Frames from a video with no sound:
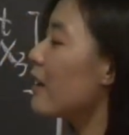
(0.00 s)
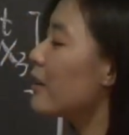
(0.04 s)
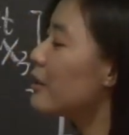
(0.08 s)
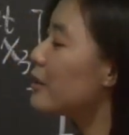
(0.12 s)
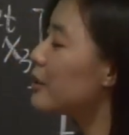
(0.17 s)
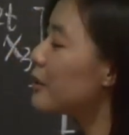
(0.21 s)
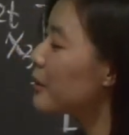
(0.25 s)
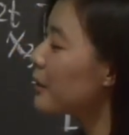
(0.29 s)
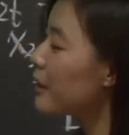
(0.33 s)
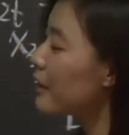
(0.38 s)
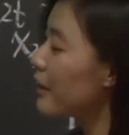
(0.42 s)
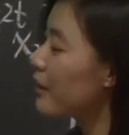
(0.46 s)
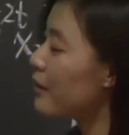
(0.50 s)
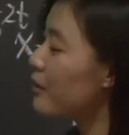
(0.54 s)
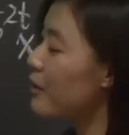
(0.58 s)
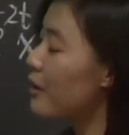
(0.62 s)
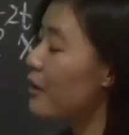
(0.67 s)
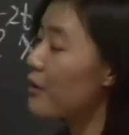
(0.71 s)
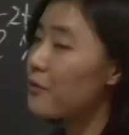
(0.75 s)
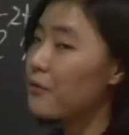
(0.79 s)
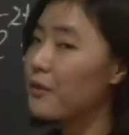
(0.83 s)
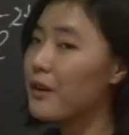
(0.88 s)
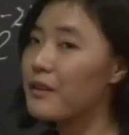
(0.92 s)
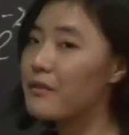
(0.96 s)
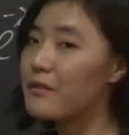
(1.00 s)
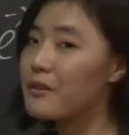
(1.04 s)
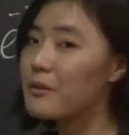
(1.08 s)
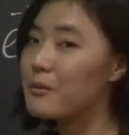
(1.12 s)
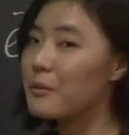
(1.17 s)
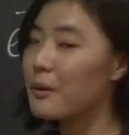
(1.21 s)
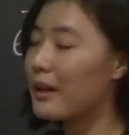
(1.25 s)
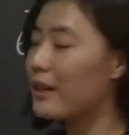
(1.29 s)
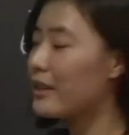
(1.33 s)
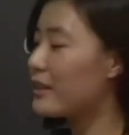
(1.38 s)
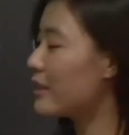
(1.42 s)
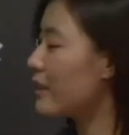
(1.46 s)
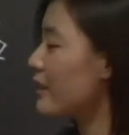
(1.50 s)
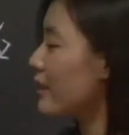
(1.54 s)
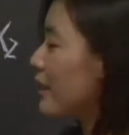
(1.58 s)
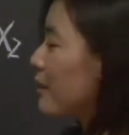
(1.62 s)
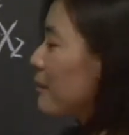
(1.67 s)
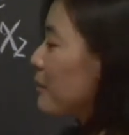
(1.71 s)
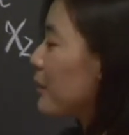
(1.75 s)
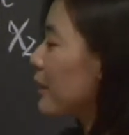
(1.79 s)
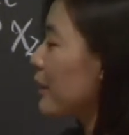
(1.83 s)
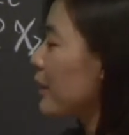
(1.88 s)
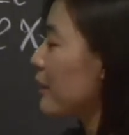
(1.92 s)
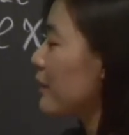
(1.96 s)
do it in your favorite way to
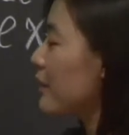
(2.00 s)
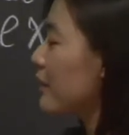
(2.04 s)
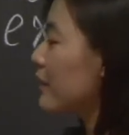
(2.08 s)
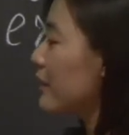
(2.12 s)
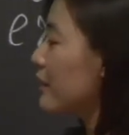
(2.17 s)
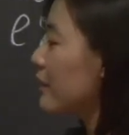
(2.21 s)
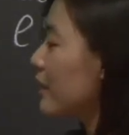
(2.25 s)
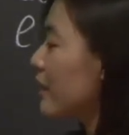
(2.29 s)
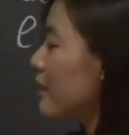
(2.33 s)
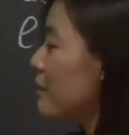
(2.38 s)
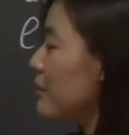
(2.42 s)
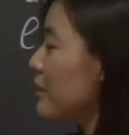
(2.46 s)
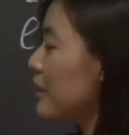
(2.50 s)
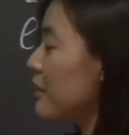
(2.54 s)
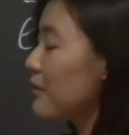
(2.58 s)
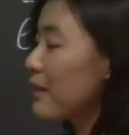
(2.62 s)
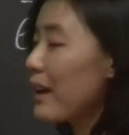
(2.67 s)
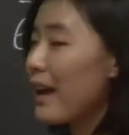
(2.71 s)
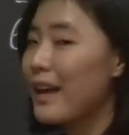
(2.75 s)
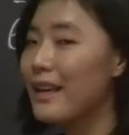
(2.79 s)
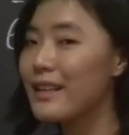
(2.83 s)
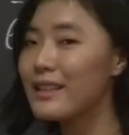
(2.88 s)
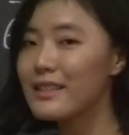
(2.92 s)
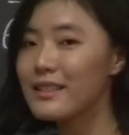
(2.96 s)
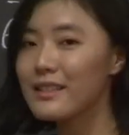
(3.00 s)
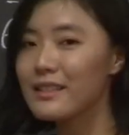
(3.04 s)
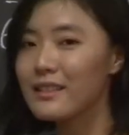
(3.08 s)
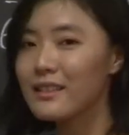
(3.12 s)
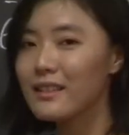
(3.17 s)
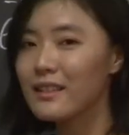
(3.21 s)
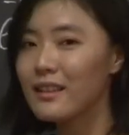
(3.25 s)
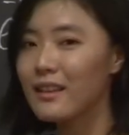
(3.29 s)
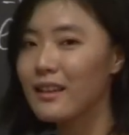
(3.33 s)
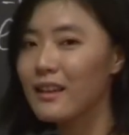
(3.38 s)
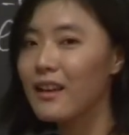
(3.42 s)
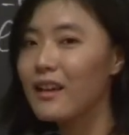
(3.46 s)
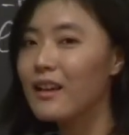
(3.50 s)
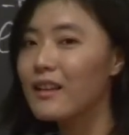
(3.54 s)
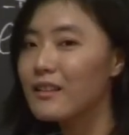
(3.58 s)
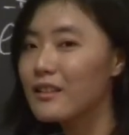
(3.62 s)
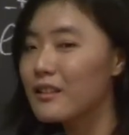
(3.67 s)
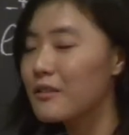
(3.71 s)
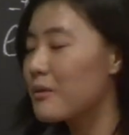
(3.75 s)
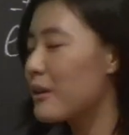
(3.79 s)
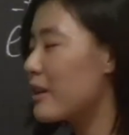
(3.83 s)
compute the determinant of s. The